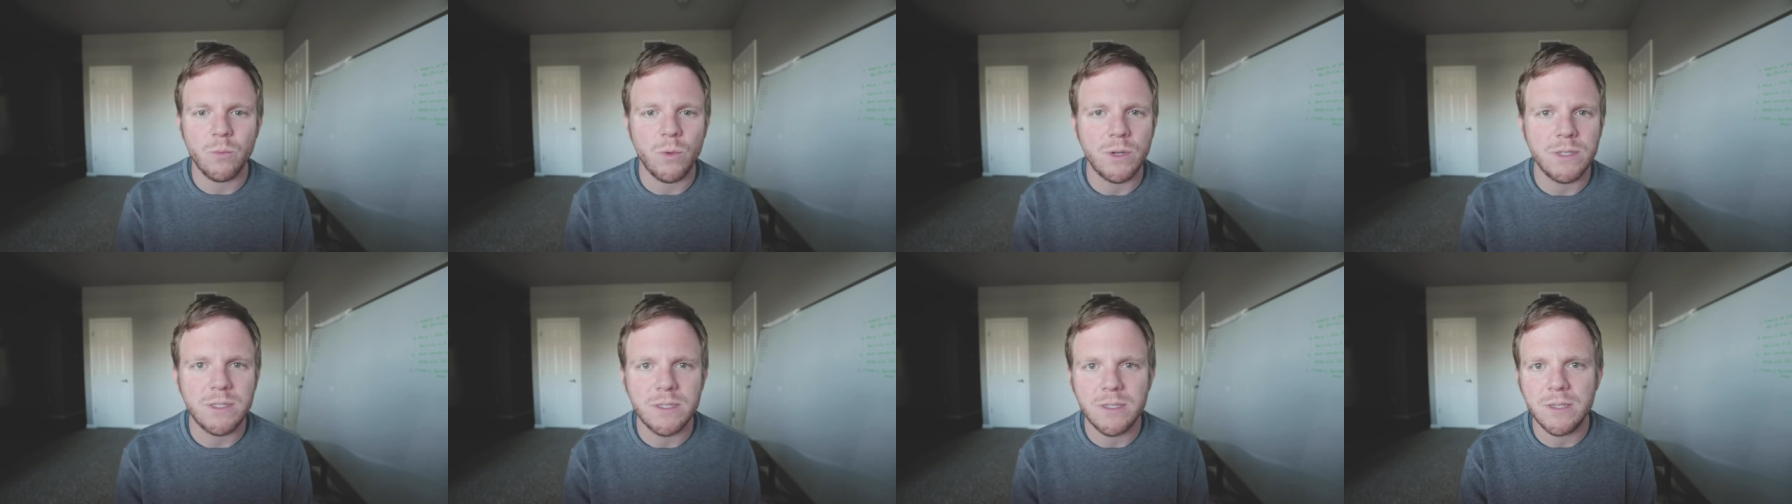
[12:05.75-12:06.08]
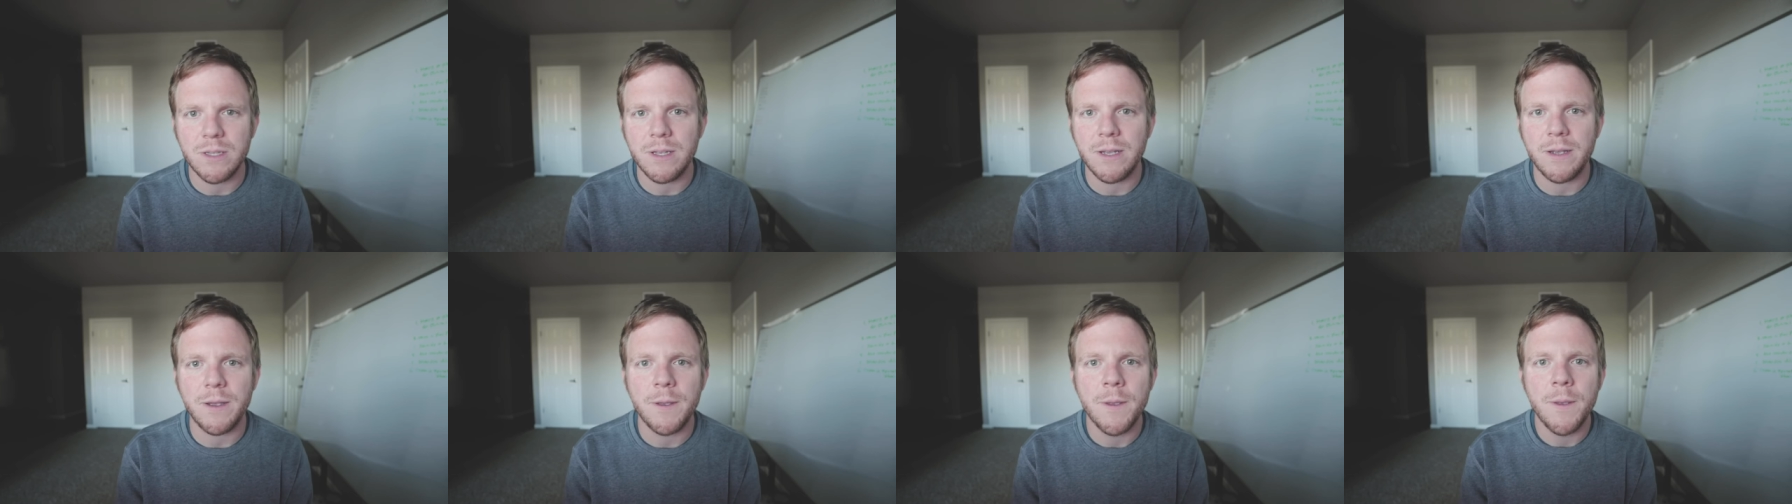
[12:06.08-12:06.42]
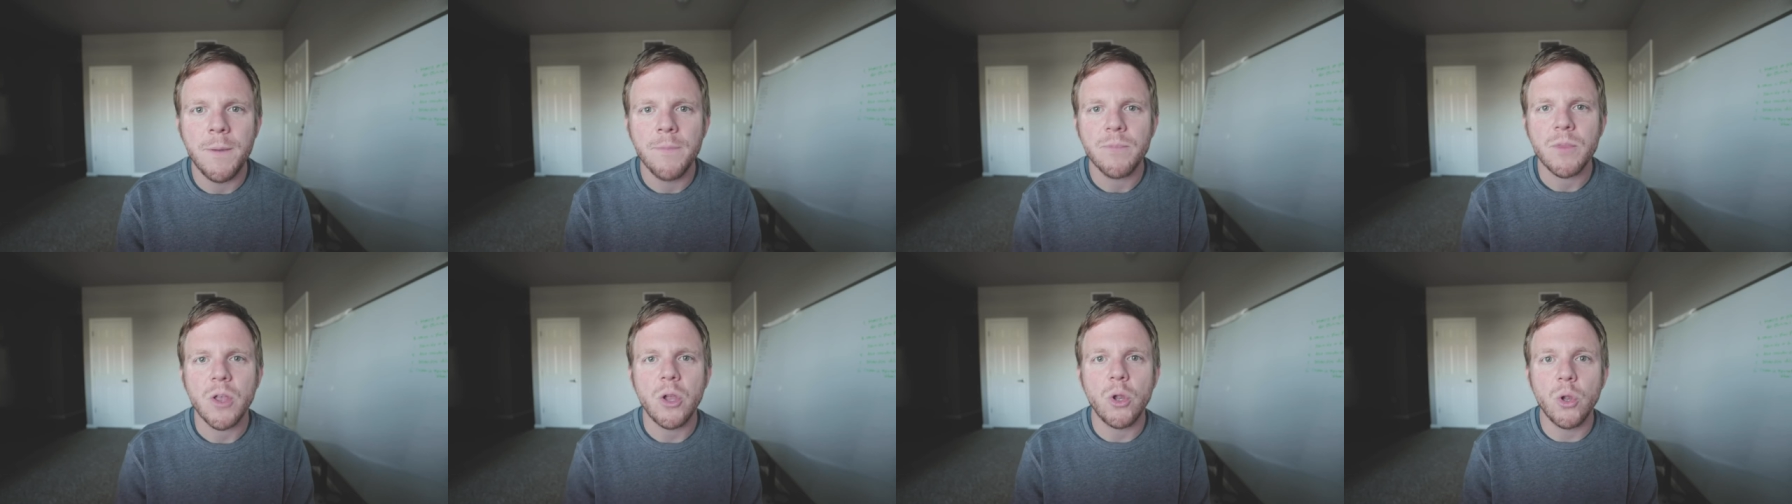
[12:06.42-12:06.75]
What's the
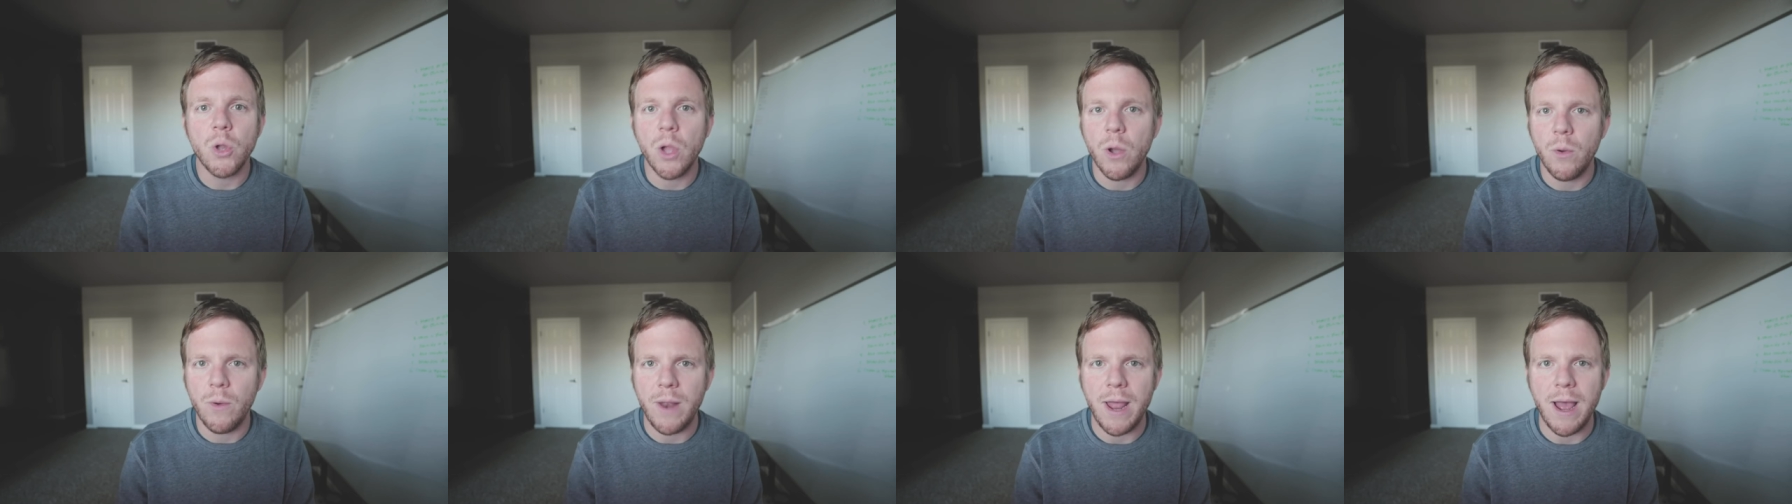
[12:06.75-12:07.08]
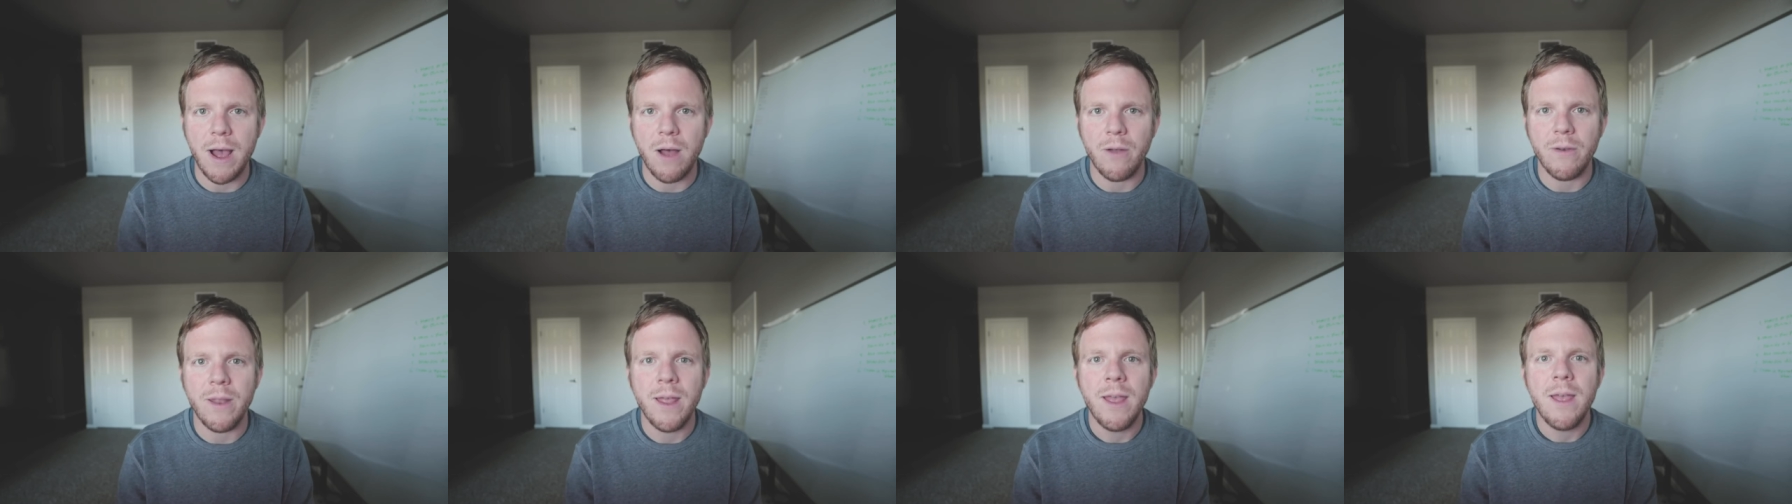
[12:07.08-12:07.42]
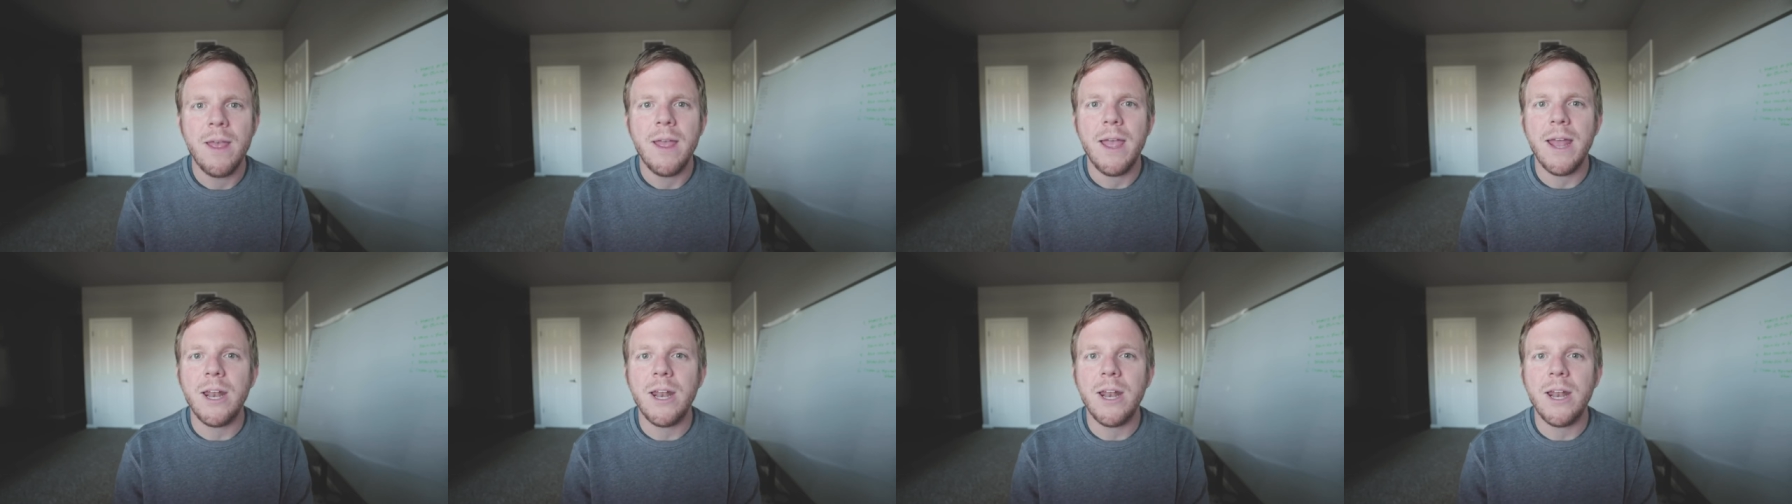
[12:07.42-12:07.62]
lowdown?